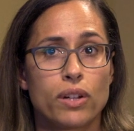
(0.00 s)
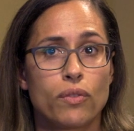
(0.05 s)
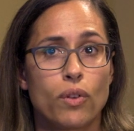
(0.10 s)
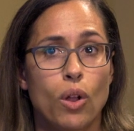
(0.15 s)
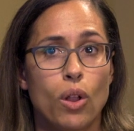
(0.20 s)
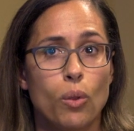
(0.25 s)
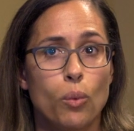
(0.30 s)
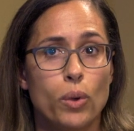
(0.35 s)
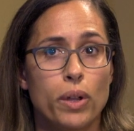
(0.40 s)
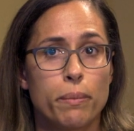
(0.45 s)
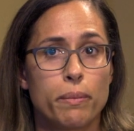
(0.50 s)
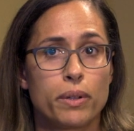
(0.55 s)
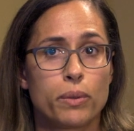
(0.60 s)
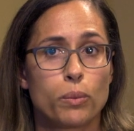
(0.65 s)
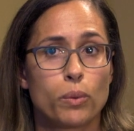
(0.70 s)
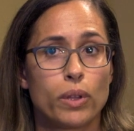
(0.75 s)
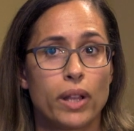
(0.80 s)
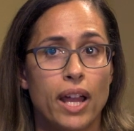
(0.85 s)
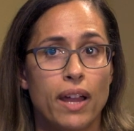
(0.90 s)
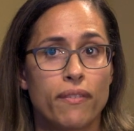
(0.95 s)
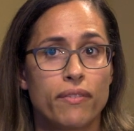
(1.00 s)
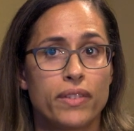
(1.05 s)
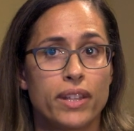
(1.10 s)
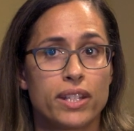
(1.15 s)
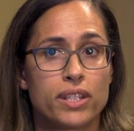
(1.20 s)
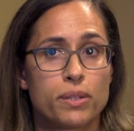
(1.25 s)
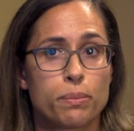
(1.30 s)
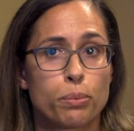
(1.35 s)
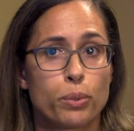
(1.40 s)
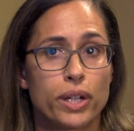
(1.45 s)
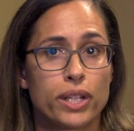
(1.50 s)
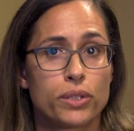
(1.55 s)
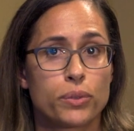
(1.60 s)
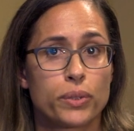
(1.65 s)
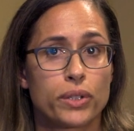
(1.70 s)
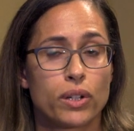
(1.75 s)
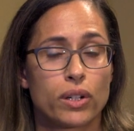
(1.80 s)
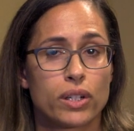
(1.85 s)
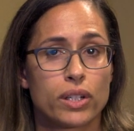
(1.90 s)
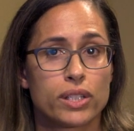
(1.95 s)
of all women will have dense breasts
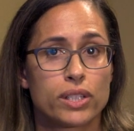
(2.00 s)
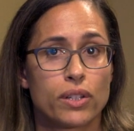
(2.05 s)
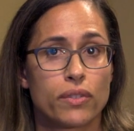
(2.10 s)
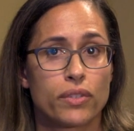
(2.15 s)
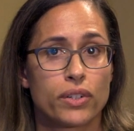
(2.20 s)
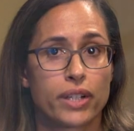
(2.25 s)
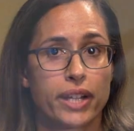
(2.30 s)
regardless of their